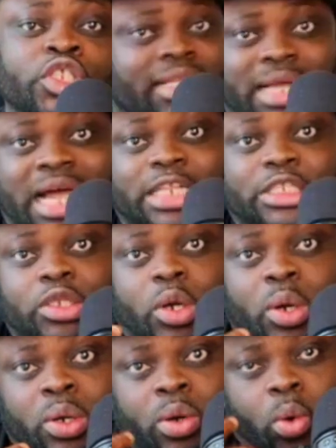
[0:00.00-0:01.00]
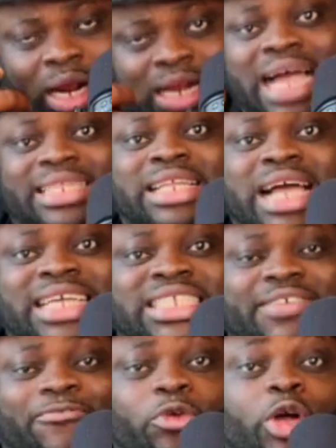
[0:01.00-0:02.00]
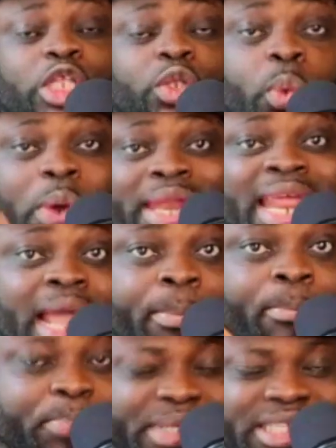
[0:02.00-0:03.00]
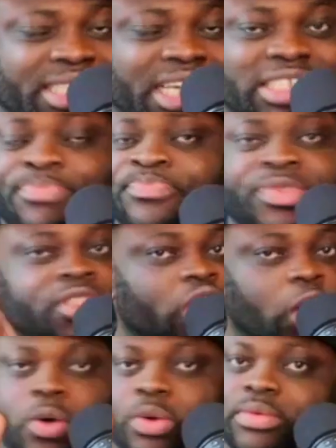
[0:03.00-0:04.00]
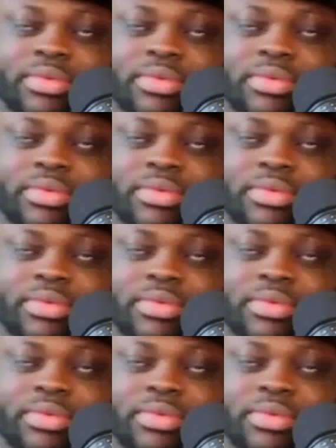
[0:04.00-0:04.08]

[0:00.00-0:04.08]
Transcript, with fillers: and looking at it as if you are doing a business, no,